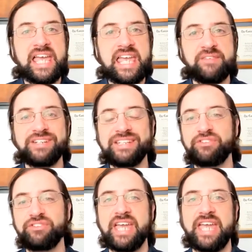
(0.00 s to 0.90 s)
even
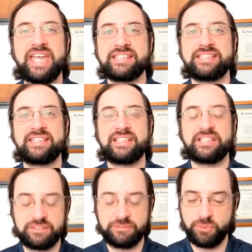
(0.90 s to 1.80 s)
if you can't see
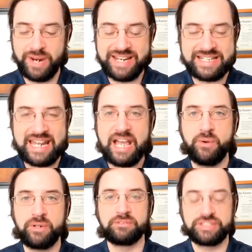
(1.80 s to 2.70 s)
it right
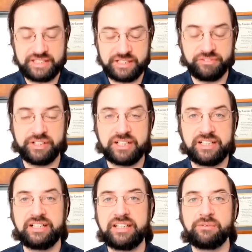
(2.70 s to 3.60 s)
now and see it very
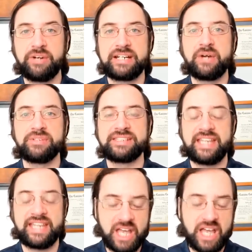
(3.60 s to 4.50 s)
clearly right now and
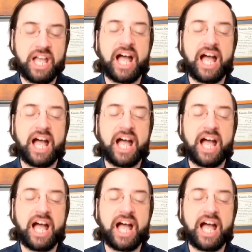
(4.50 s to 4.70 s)
say,